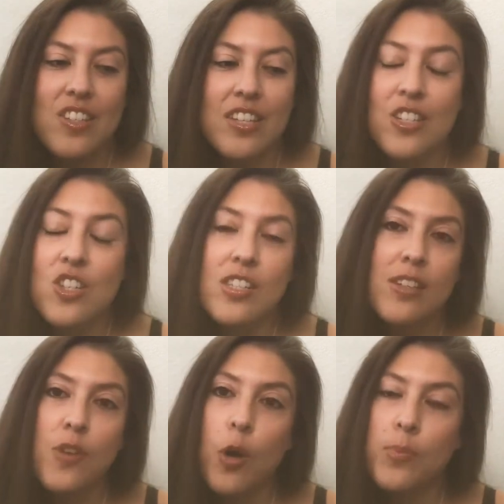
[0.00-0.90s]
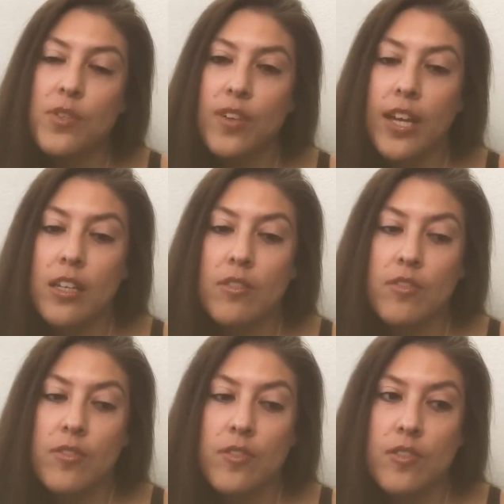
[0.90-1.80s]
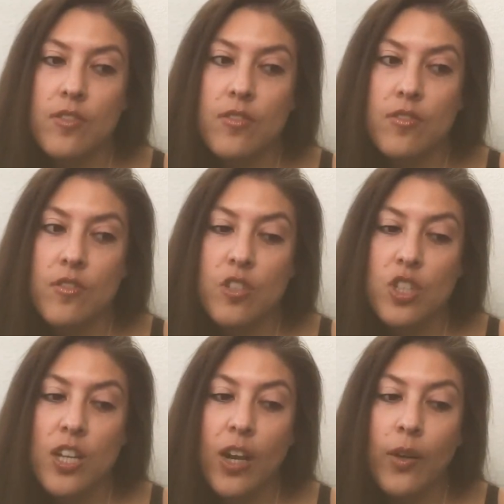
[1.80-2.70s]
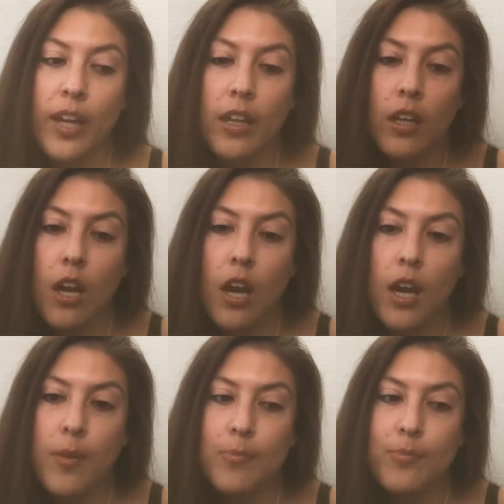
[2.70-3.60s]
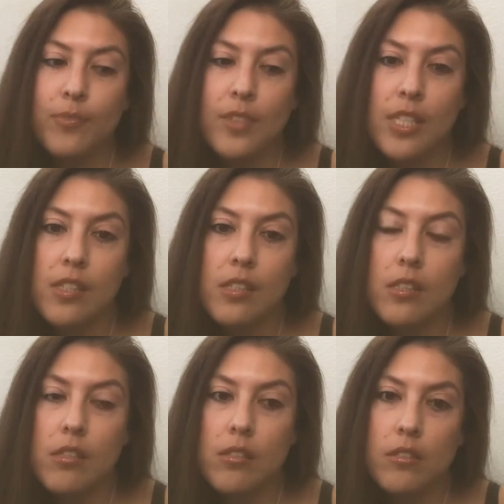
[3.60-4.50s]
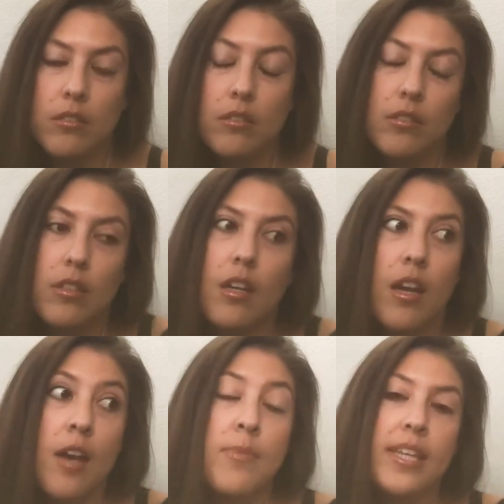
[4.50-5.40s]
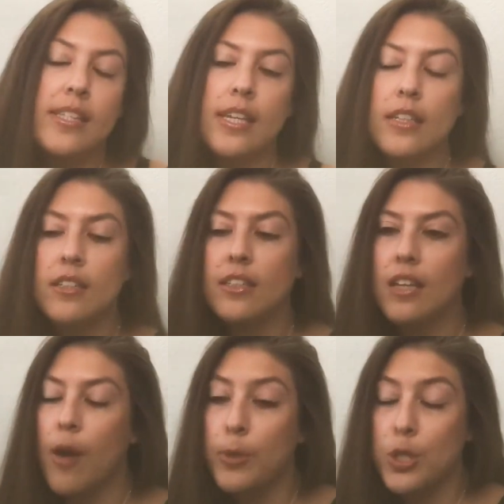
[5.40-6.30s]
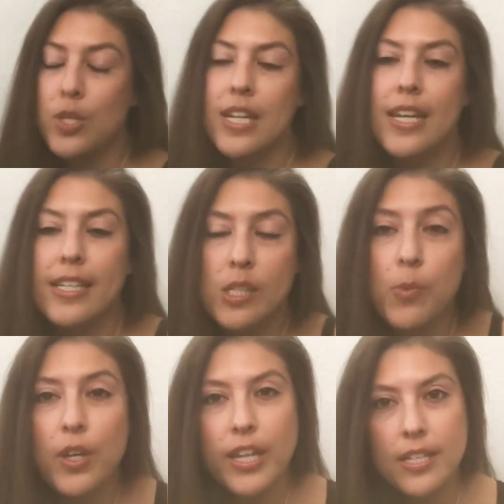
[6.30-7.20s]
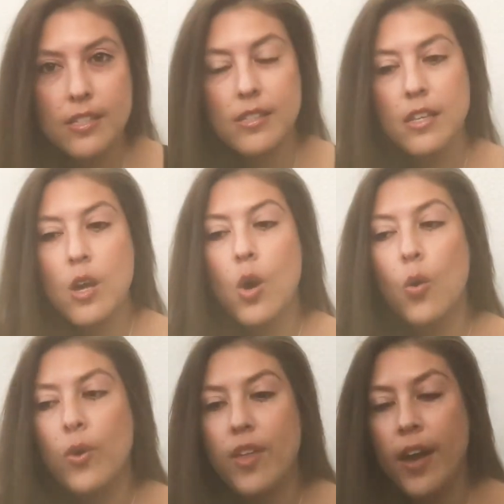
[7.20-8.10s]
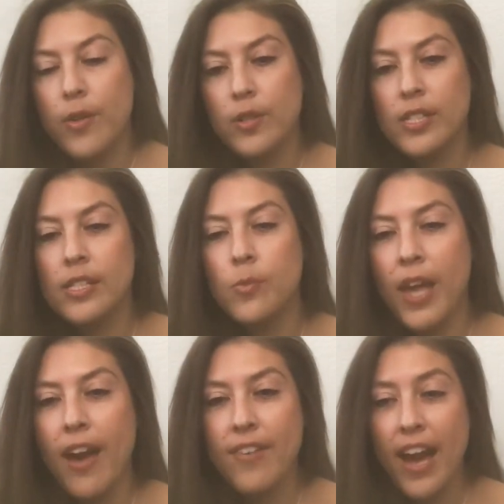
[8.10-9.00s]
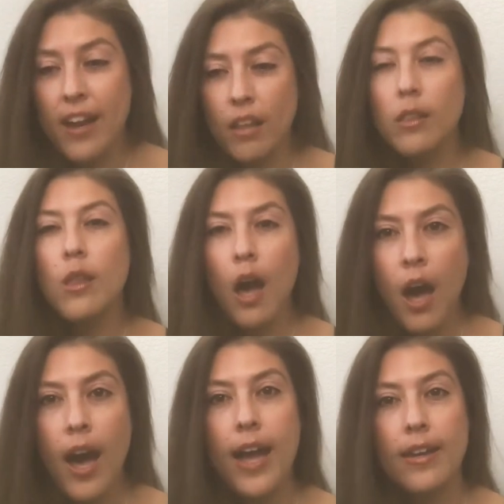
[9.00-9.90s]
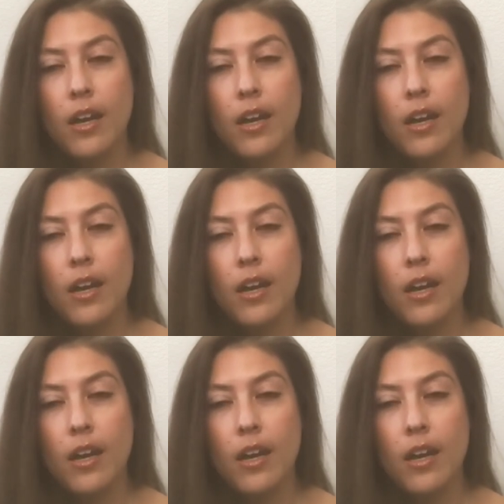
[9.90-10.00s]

in just of hopes of kind of sharing this amazing opportunity and experience with others, because we have had a lot,